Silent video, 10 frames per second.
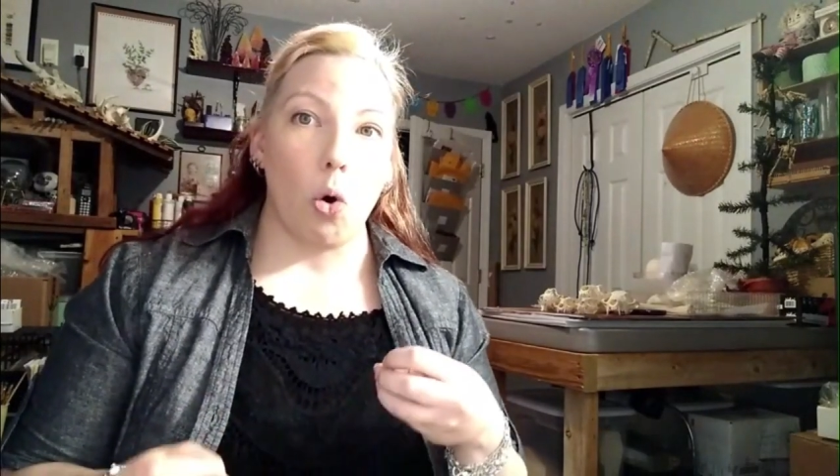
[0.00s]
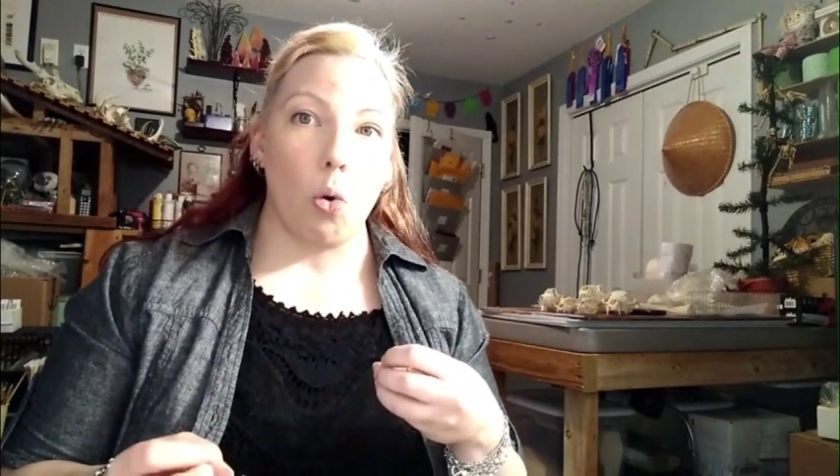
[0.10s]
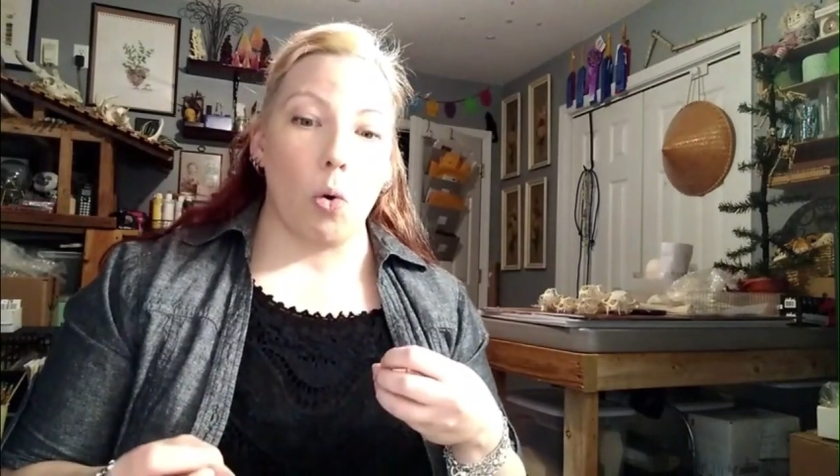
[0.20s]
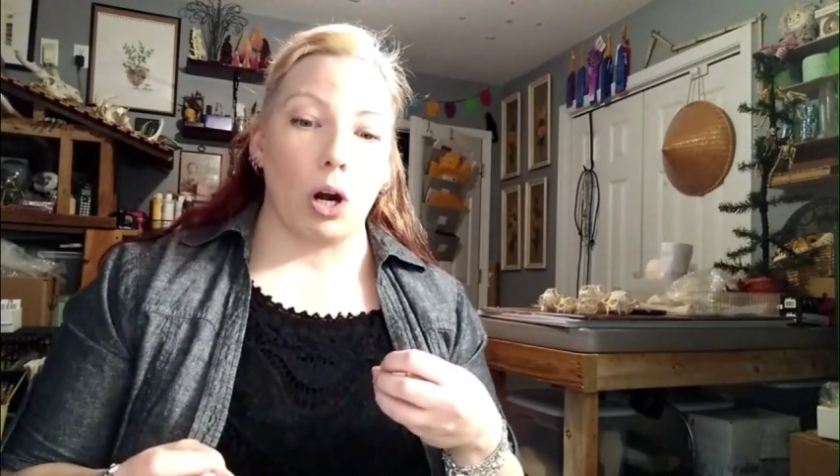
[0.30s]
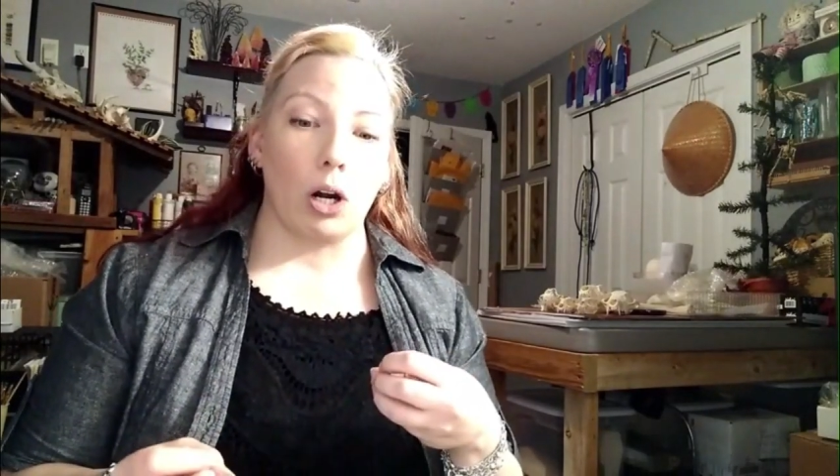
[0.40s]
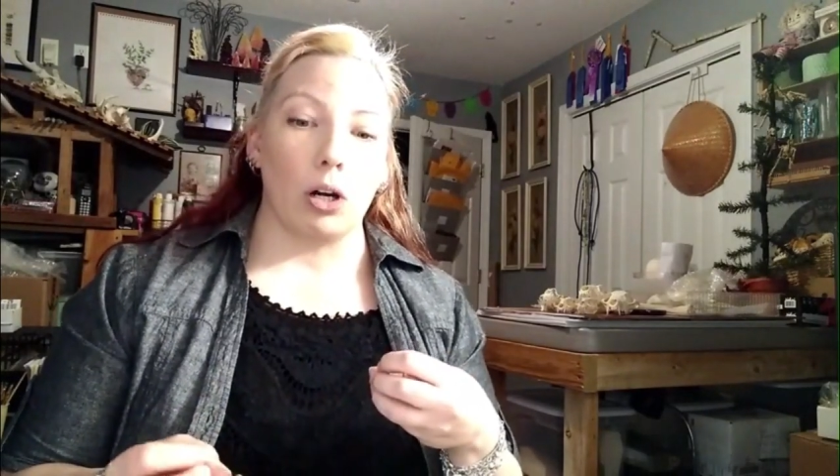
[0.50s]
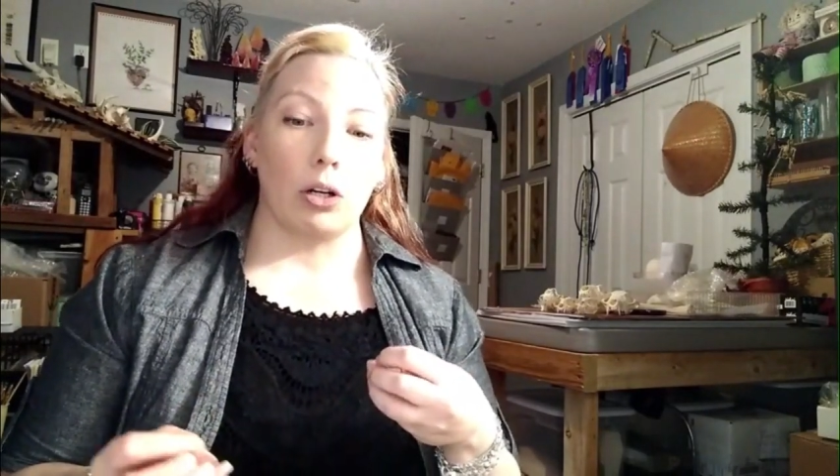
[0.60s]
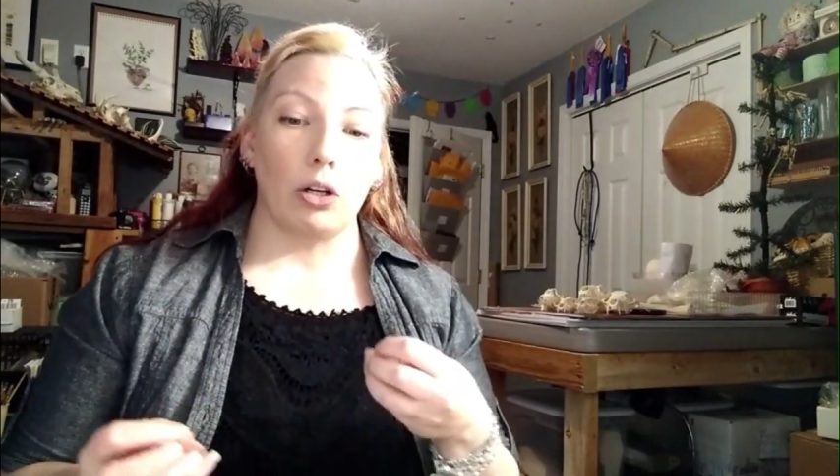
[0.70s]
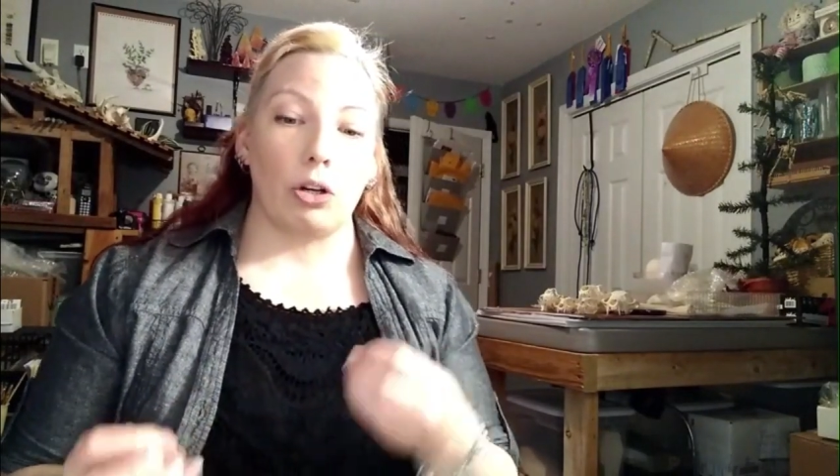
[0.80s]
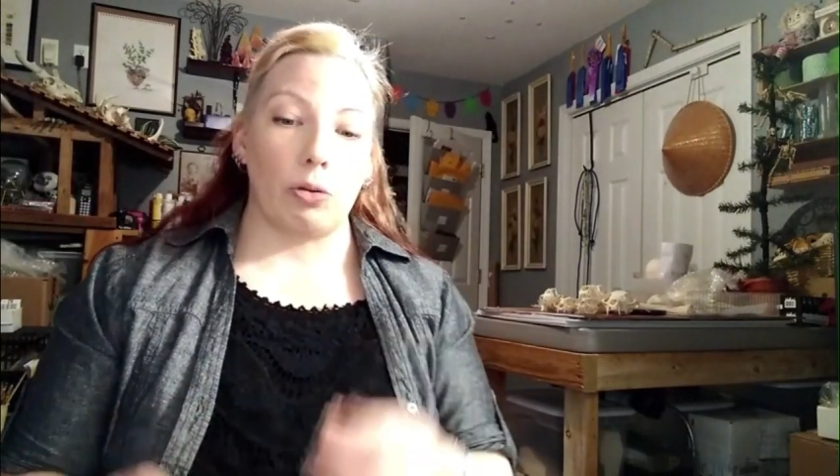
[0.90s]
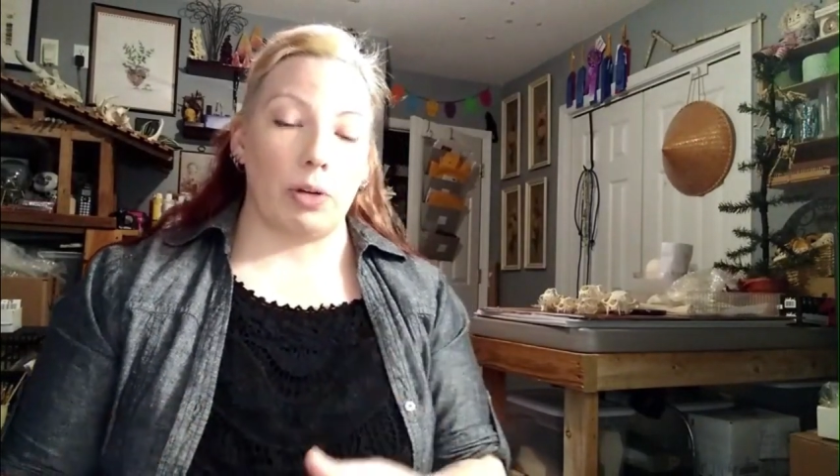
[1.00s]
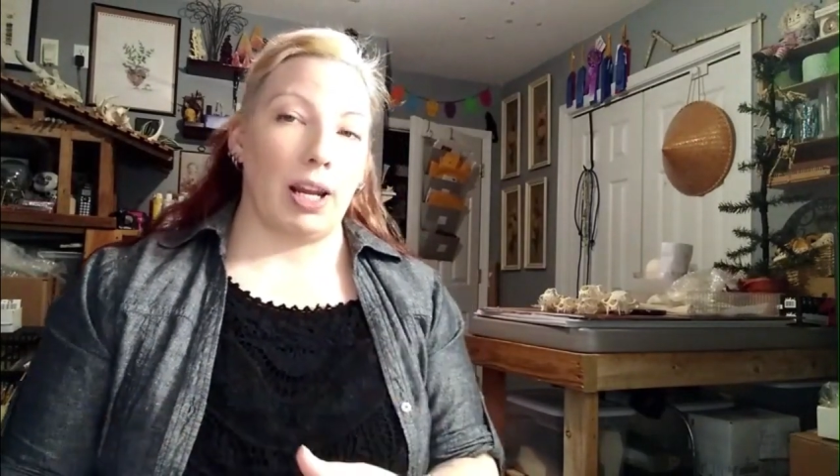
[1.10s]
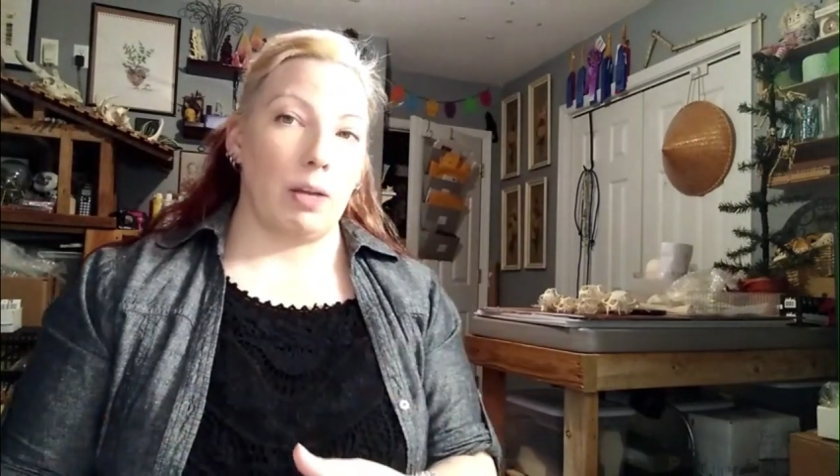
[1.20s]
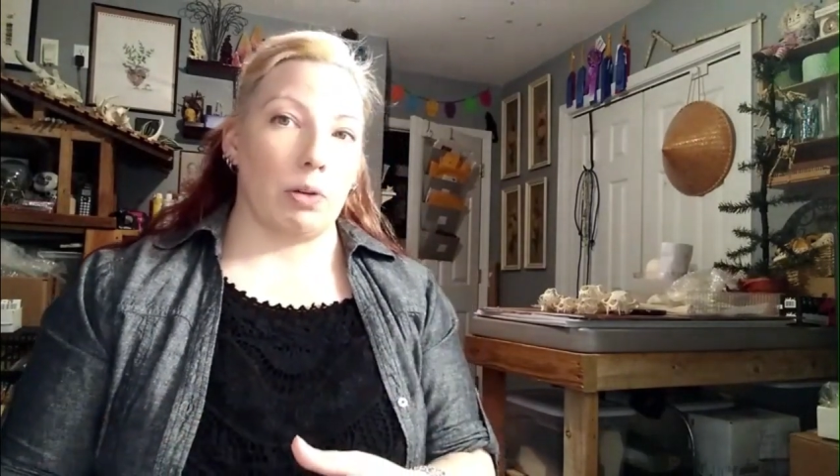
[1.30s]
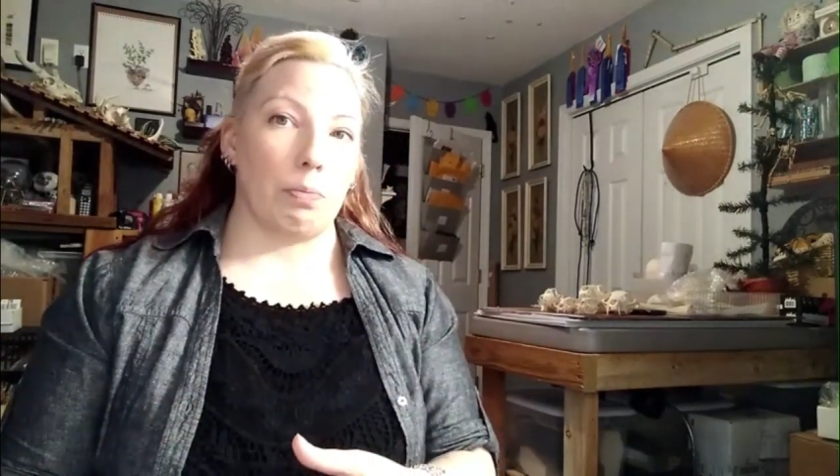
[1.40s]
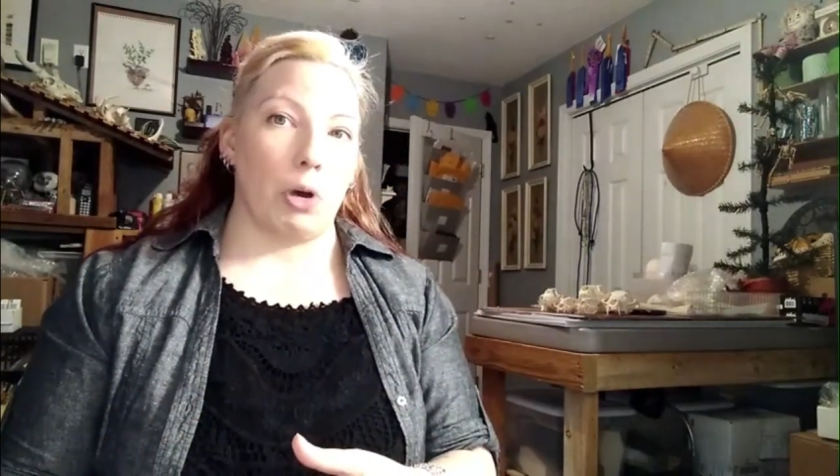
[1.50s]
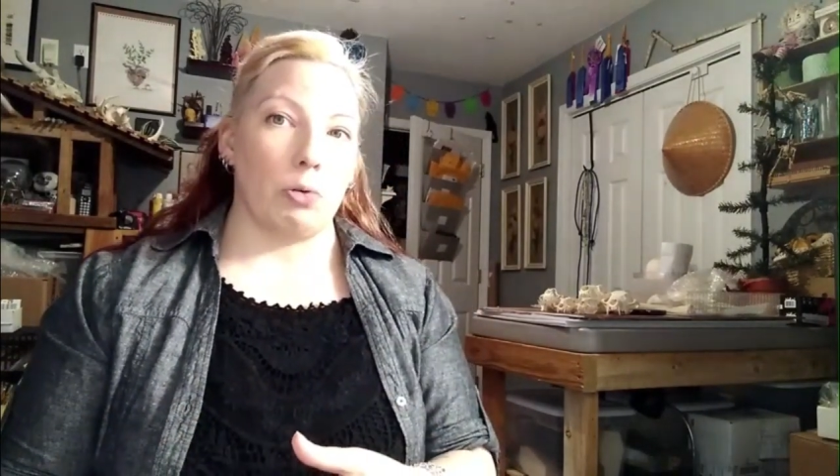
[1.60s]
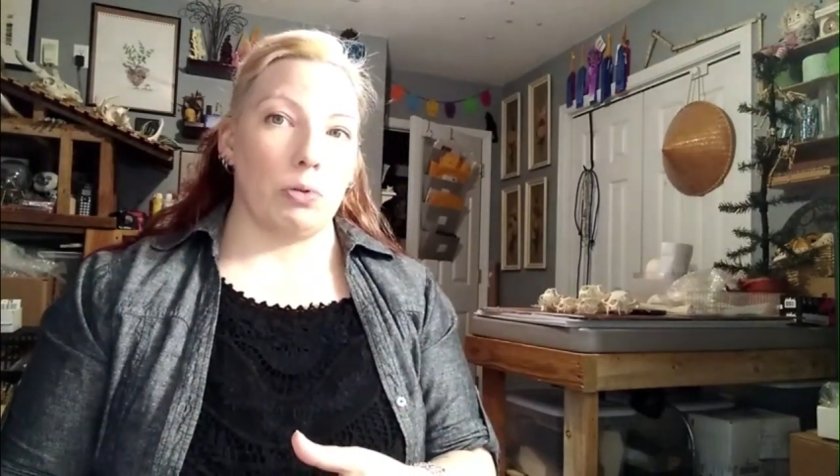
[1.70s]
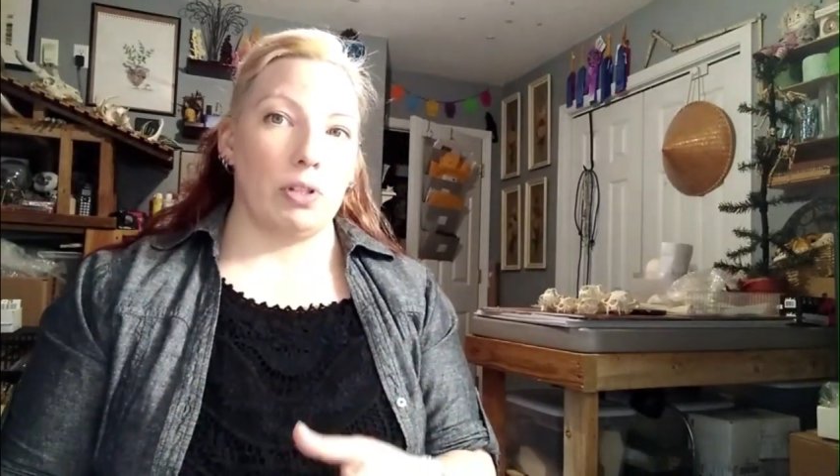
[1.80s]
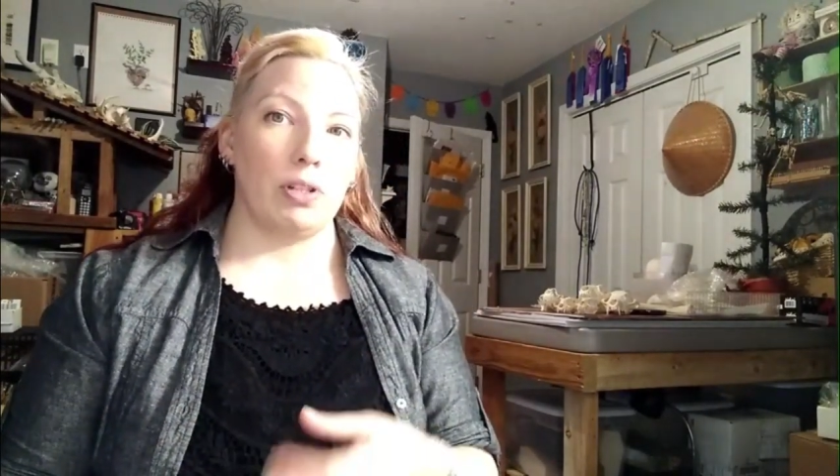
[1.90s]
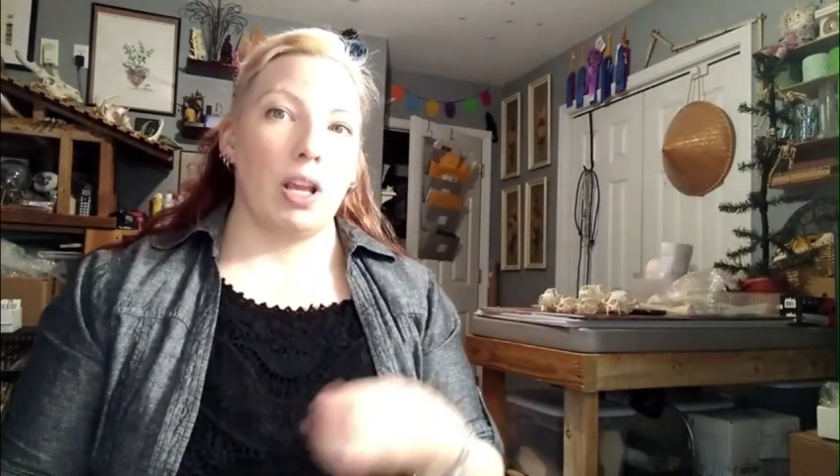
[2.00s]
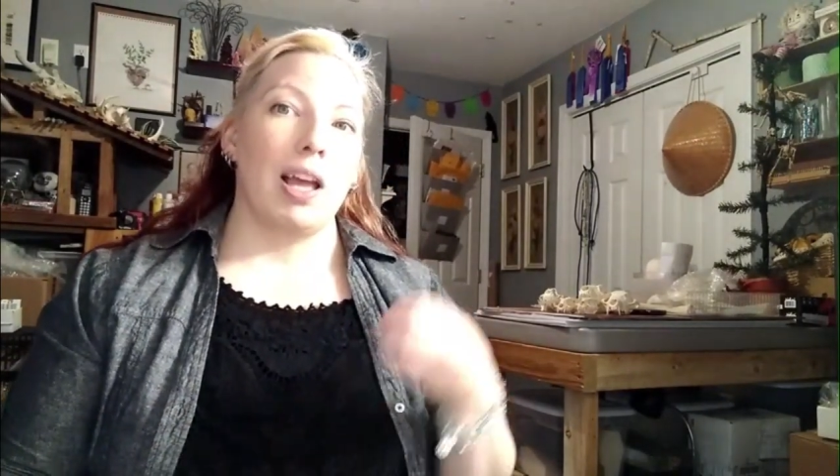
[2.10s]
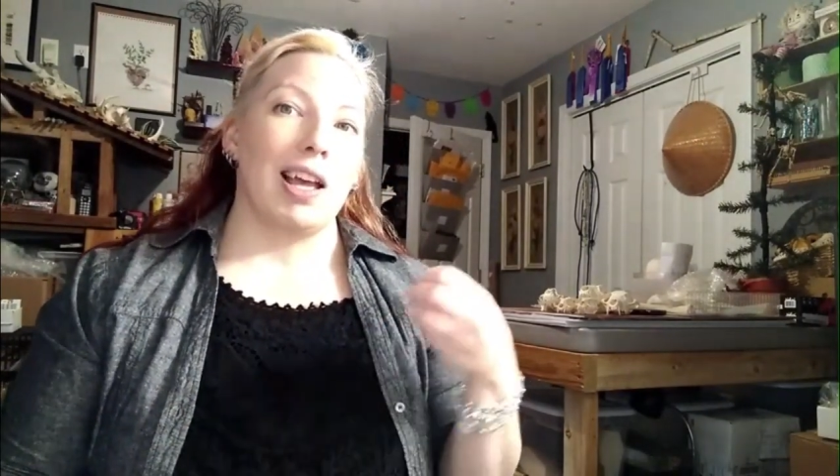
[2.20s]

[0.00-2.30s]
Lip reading: or creating with bones,